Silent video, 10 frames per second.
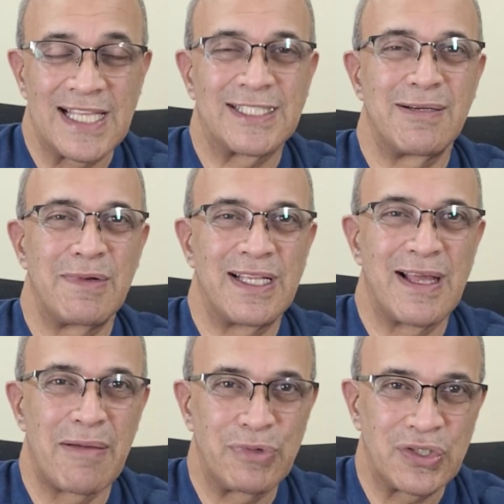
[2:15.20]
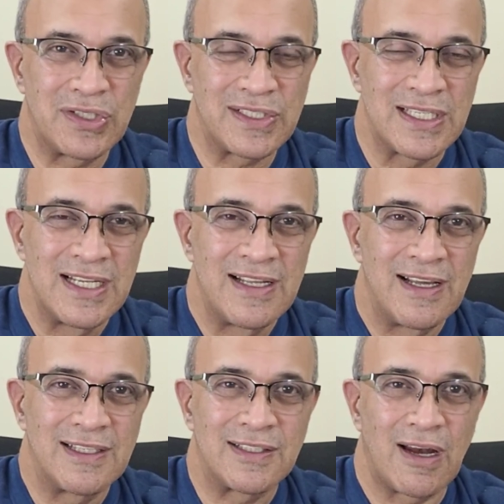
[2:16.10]
extremely ambitious,
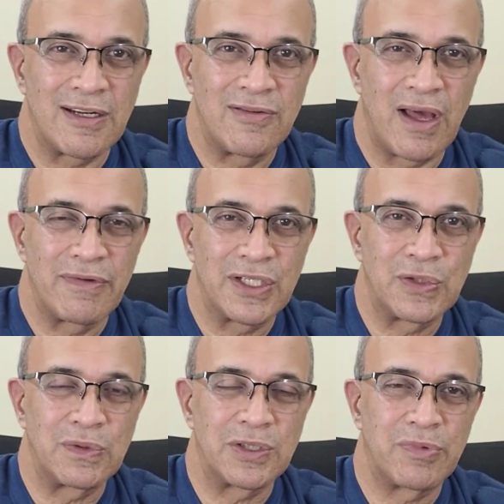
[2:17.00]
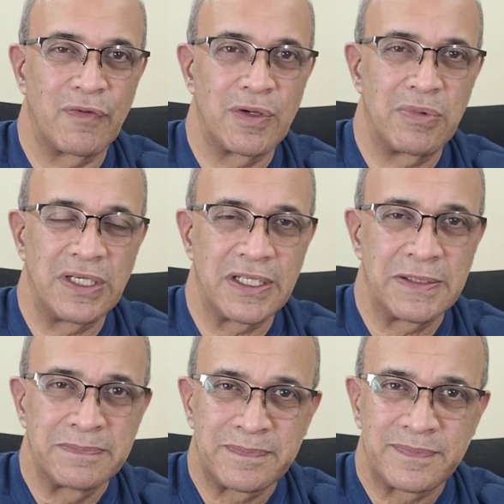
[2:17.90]
and started driving it towards
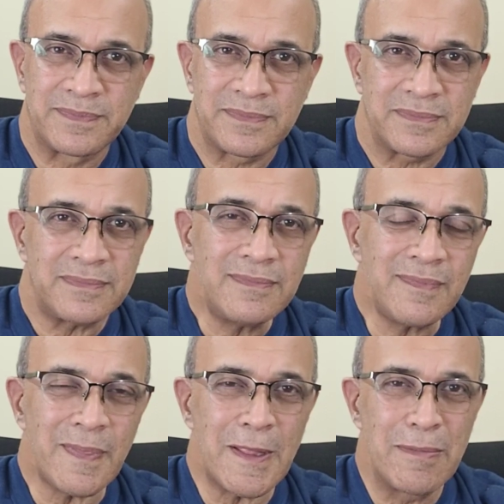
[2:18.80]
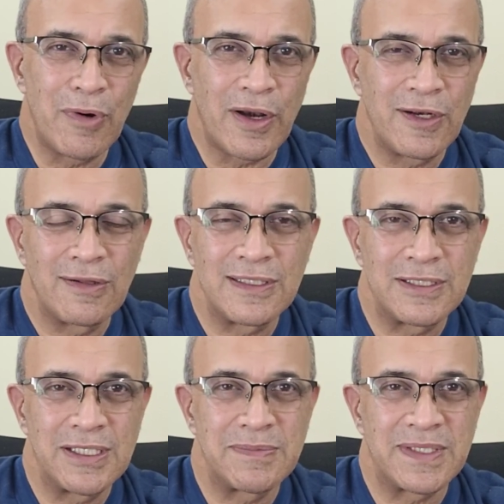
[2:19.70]
profitability, brought in all the
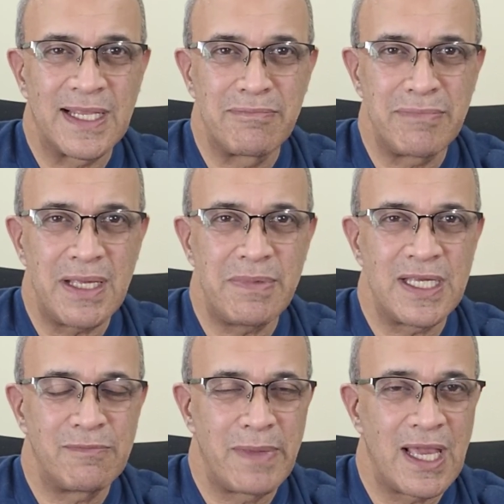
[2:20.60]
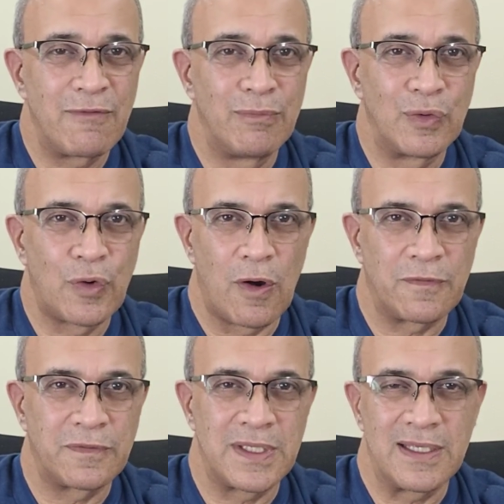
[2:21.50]
terms, and maybe he may have moved
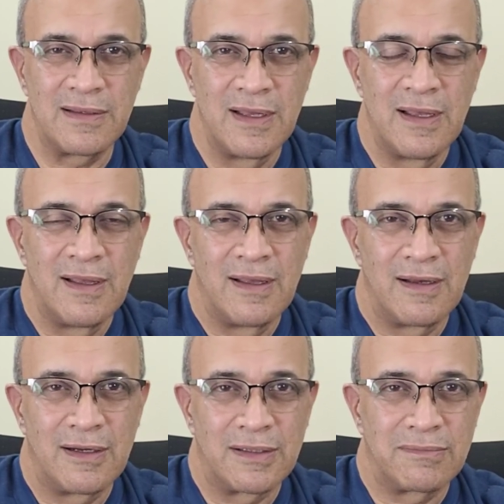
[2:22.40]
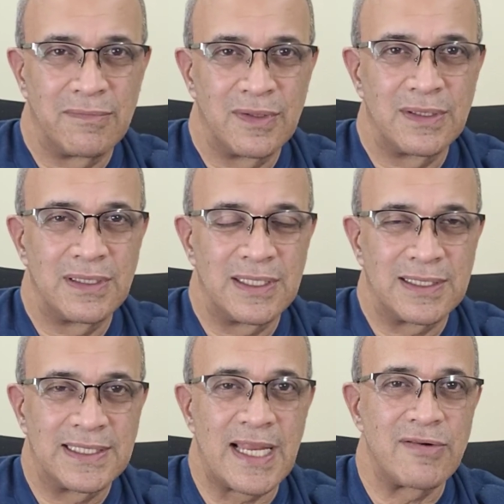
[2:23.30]
off the
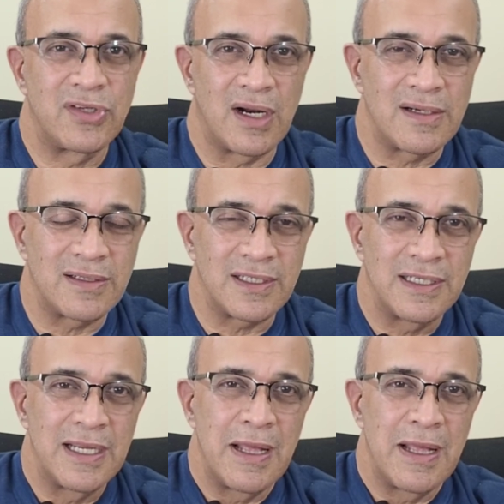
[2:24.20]
said charter.